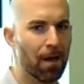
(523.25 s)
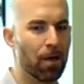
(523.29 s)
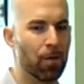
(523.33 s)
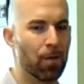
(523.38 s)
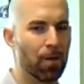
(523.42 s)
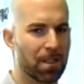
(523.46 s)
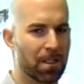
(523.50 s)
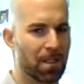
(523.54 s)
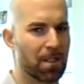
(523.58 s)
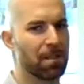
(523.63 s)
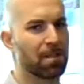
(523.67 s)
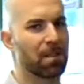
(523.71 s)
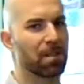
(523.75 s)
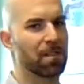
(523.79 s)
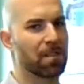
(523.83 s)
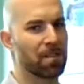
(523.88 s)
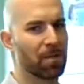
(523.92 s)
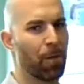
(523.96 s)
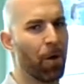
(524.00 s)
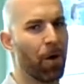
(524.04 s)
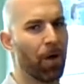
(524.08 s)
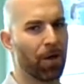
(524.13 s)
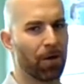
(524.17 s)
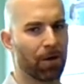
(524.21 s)
which is the
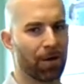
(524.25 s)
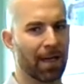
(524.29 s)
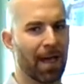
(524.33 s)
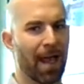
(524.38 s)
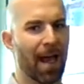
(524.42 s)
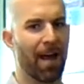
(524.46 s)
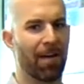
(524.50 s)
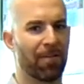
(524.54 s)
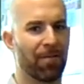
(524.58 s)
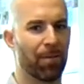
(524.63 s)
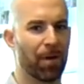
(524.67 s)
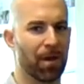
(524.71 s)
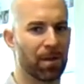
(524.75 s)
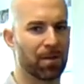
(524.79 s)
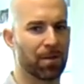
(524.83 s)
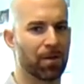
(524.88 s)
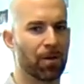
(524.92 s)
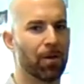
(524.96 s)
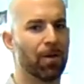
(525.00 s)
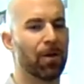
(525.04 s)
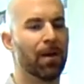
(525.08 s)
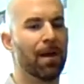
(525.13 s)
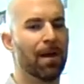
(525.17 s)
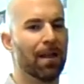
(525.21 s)
smaller calf
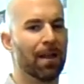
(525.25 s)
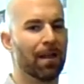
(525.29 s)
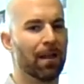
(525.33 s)
muscle,